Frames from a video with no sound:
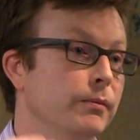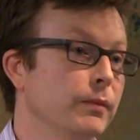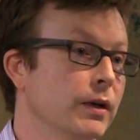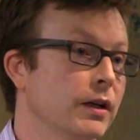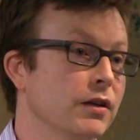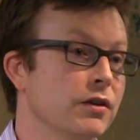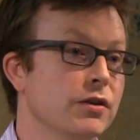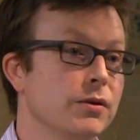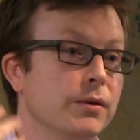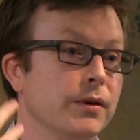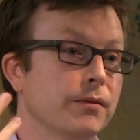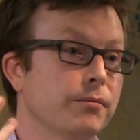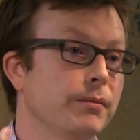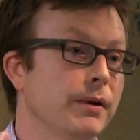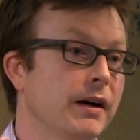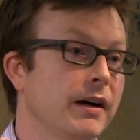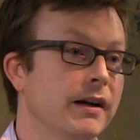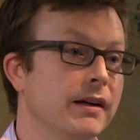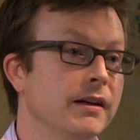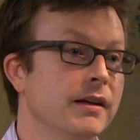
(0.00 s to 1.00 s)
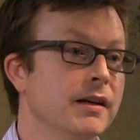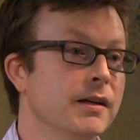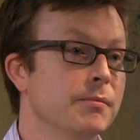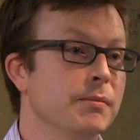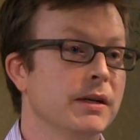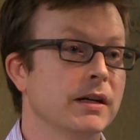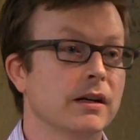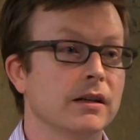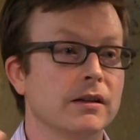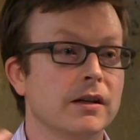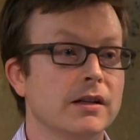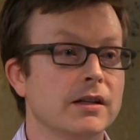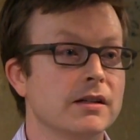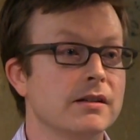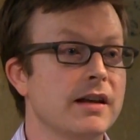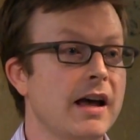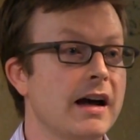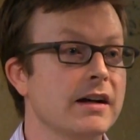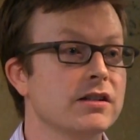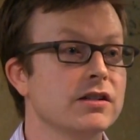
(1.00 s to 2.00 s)
We can do it by being a London
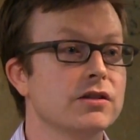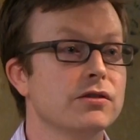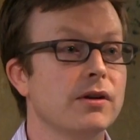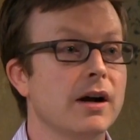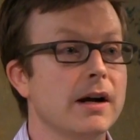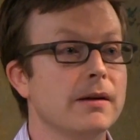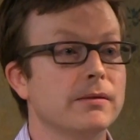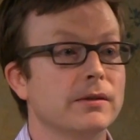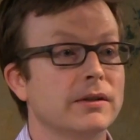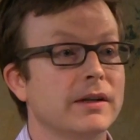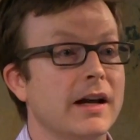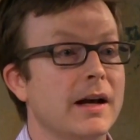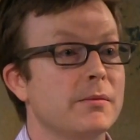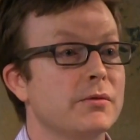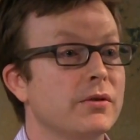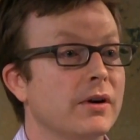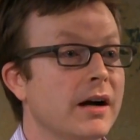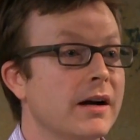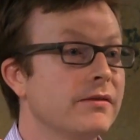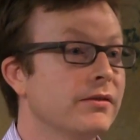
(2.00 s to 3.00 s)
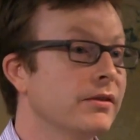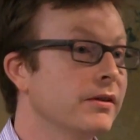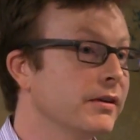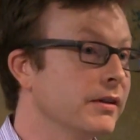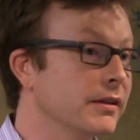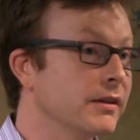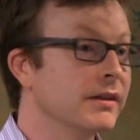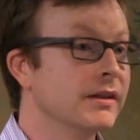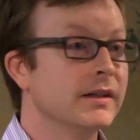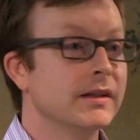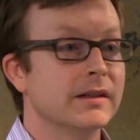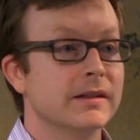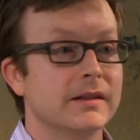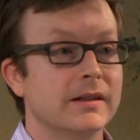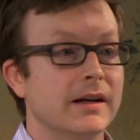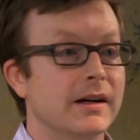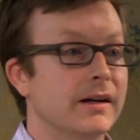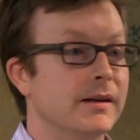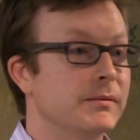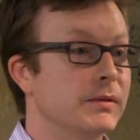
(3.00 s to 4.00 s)
cab driver and
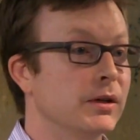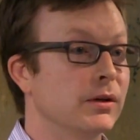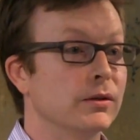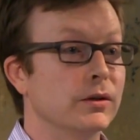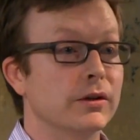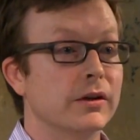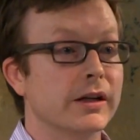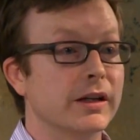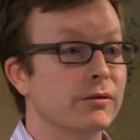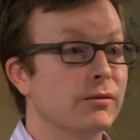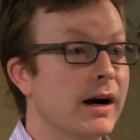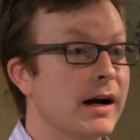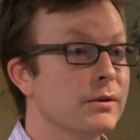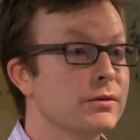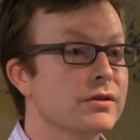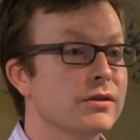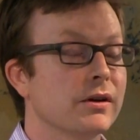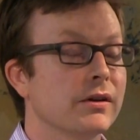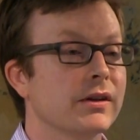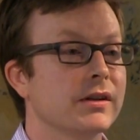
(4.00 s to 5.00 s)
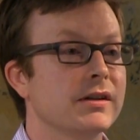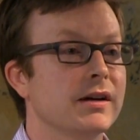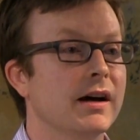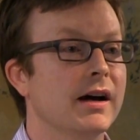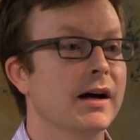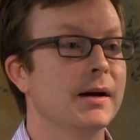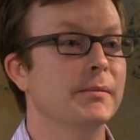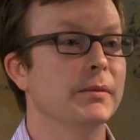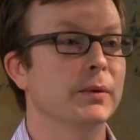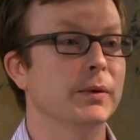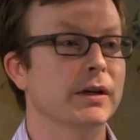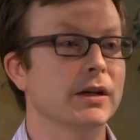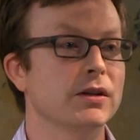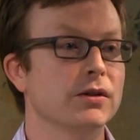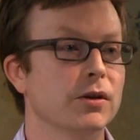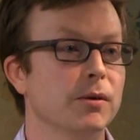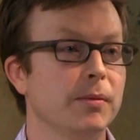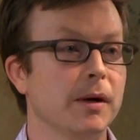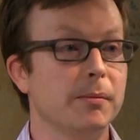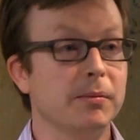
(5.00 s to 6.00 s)
learning routes all the time, or we can
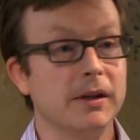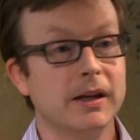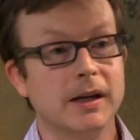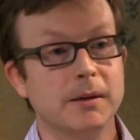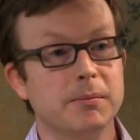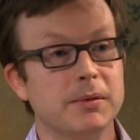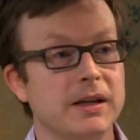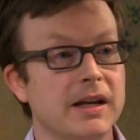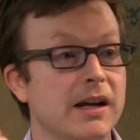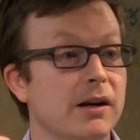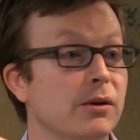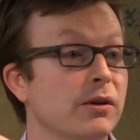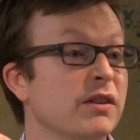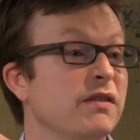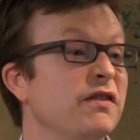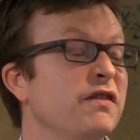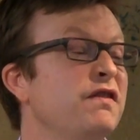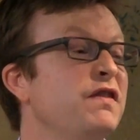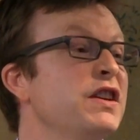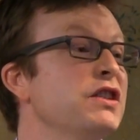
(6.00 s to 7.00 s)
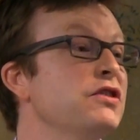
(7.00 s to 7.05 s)
do it by playing piano, or even